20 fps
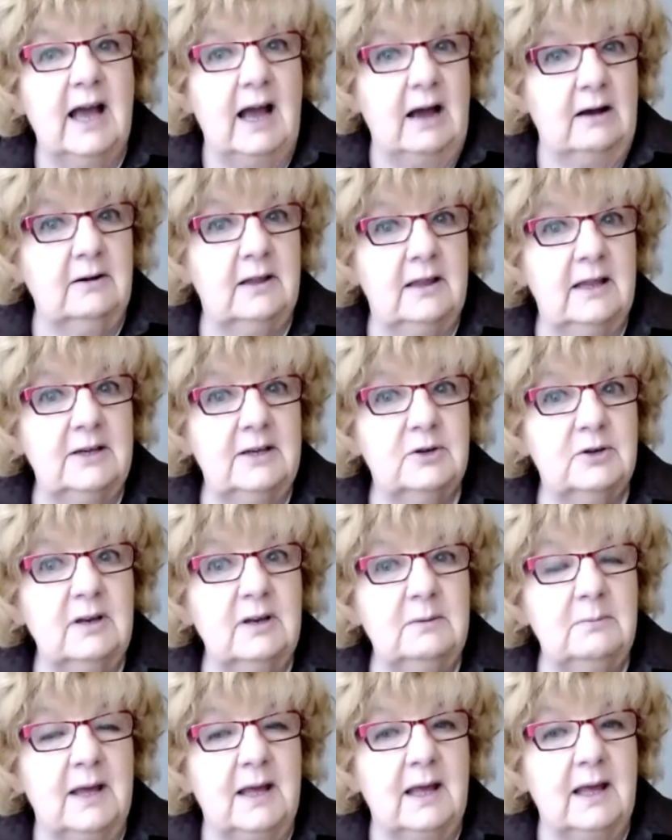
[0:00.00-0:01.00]
how do they
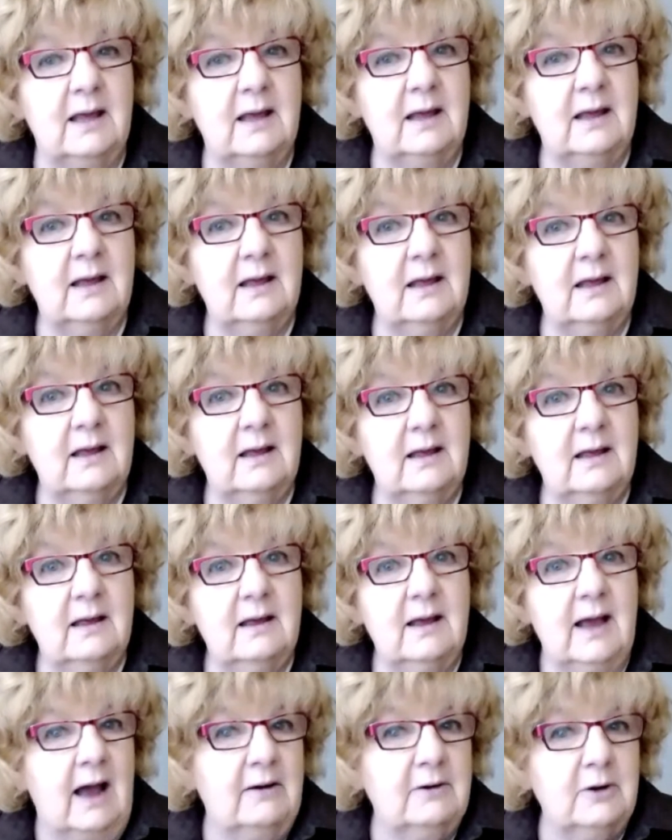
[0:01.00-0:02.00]
treat me?
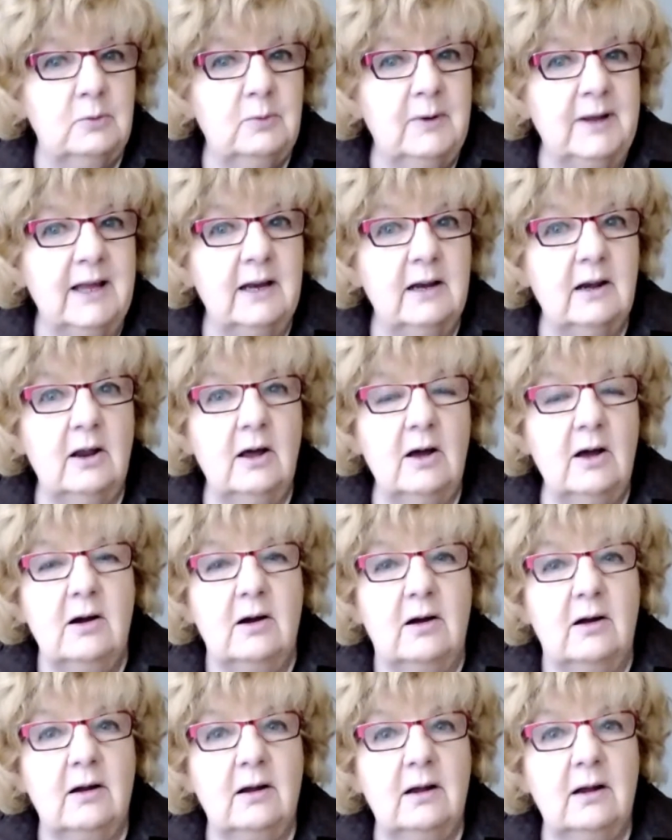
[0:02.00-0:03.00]
How did we get
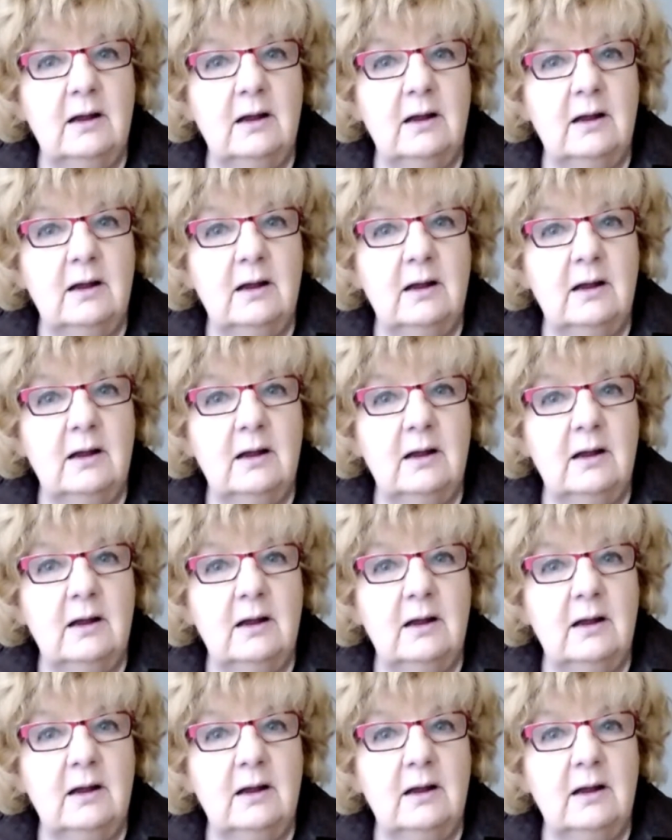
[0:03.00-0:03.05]
along?